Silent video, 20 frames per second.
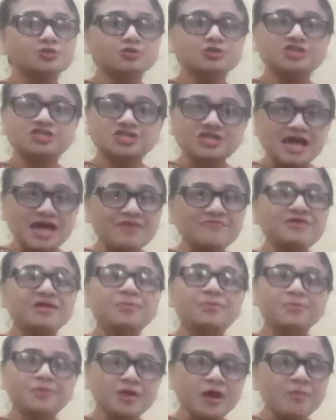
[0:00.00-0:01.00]
travel
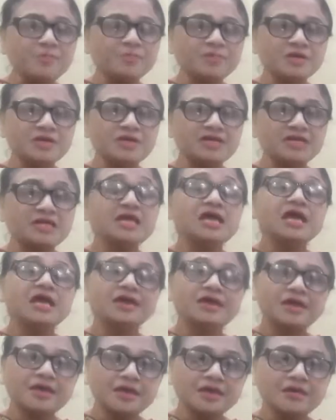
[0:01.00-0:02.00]
properly.
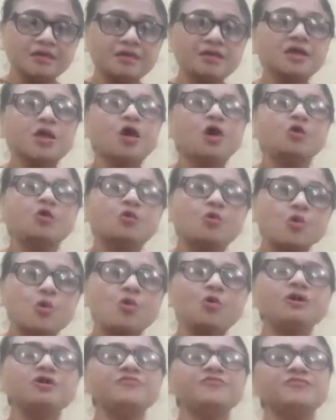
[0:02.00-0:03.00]
Here
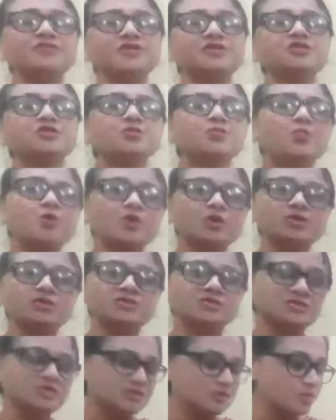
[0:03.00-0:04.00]
goldfinch was
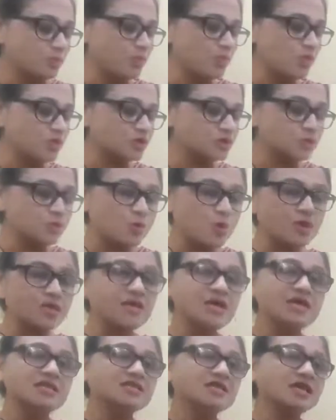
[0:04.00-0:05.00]
what,
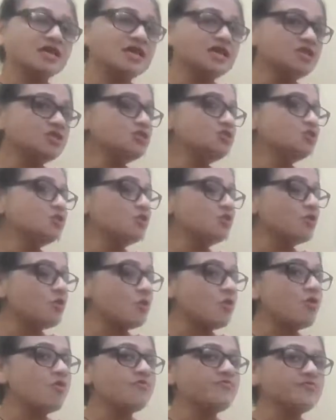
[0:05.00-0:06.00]
the engine
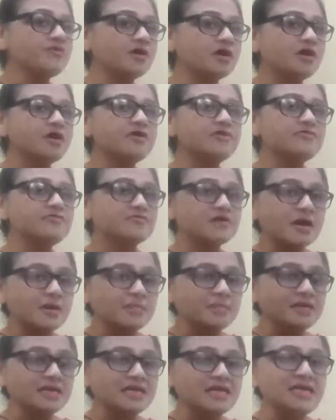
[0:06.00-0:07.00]
of her
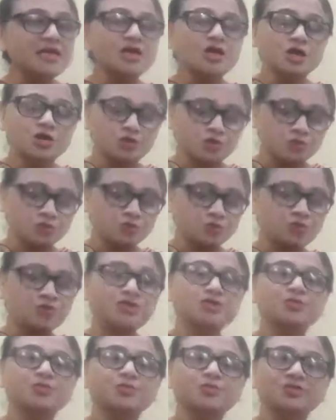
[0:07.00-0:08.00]
family, not only
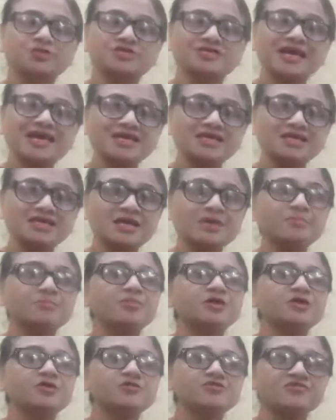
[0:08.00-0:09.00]
to protect them
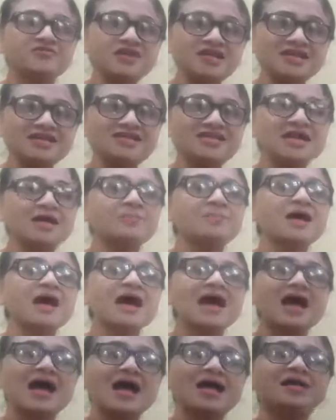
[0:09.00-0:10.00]
but to feed them
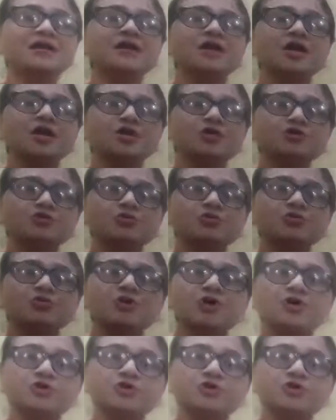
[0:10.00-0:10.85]
and to